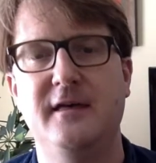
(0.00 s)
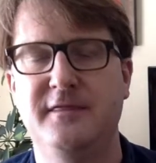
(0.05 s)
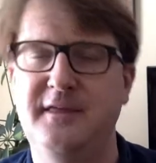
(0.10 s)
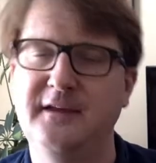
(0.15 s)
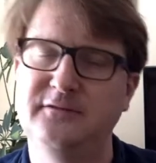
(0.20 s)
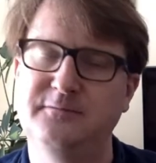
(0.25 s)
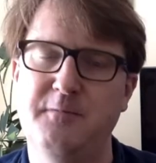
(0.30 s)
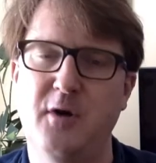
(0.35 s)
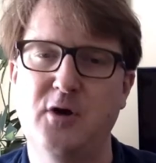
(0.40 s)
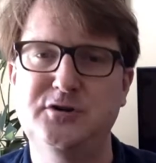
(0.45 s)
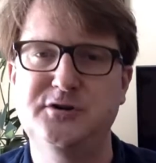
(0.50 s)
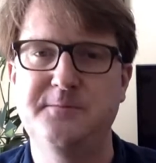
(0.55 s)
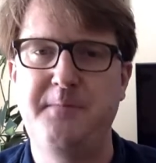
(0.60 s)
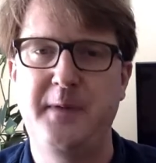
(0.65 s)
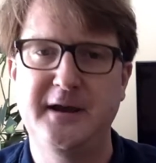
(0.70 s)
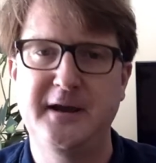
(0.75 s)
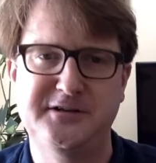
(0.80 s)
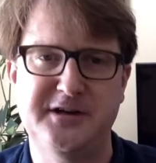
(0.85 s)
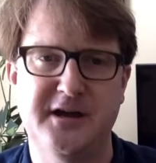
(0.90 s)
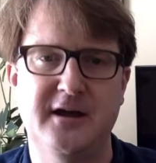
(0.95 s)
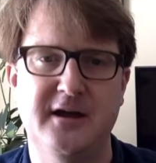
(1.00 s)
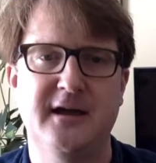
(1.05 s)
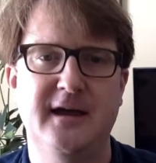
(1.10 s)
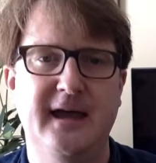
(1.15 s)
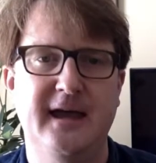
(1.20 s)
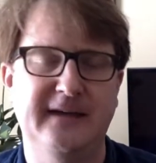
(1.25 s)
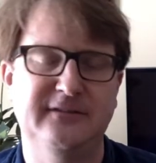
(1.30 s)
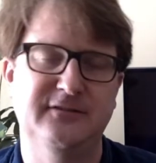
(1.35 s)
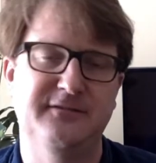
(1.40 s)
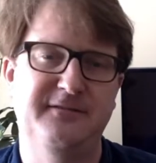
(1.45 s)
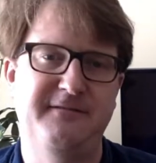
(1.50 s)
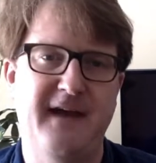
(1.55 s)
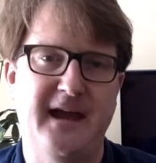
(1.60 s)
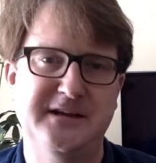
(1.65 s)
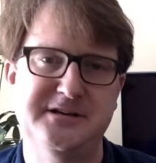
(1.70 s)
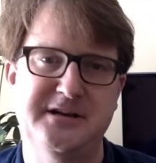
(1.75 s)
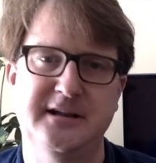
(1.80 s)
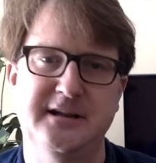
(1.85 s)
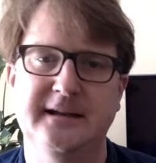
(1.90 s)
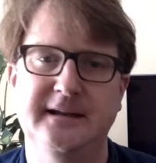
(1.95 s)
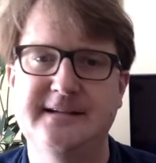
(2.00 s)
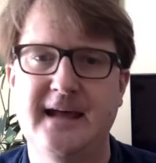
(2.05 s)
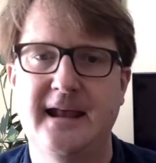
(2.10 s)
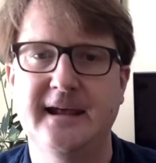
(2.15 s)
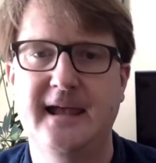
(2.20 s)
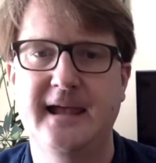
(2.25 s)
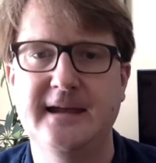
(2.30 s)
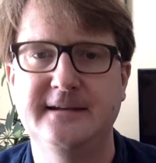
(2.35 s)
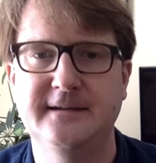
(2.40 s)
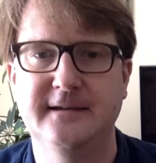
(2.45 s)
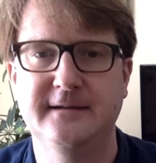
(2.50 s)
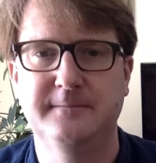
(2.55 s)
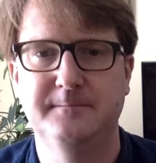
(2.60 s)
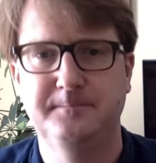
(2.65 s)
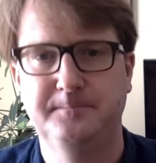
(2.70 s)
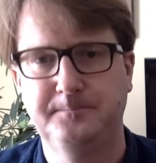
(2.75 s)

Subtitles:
this motion picture is affectionately dedicated."